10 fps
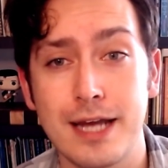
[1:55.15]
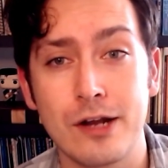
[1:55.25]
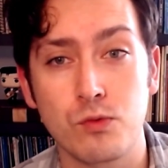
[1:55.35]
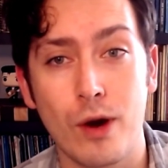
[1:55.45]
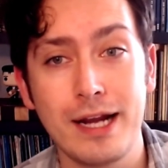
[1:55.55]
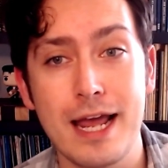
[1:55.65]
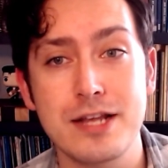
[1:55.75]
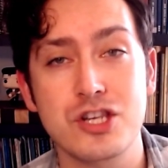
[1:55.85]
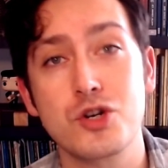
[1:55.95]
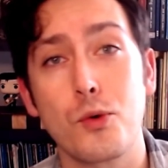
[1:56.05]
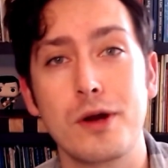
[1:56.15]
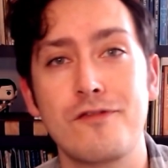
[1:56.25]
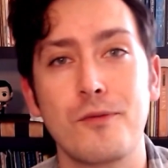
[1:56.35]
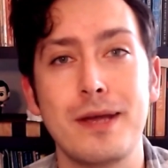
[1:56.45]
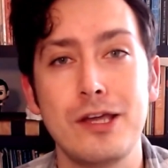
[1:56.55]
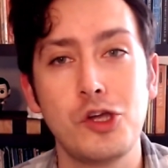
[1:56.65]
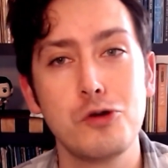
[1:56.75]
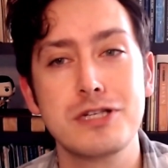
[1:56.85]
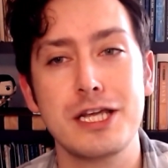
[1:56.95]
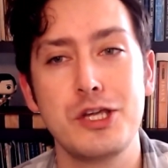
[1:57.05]
and write a story for me
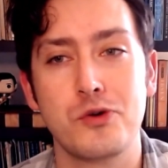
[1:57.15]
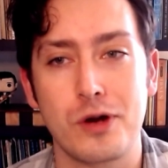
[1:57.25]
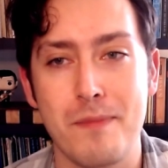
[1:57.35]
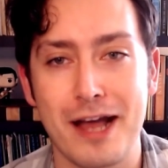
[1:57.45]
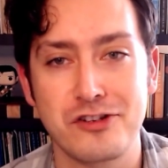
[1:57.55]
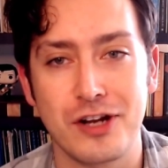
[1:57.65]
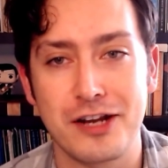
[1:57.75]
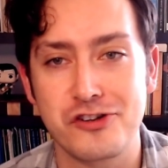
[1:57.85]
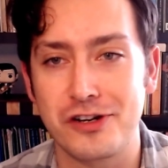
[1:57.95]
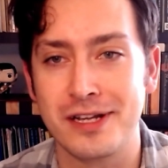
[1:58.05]
using your imagination.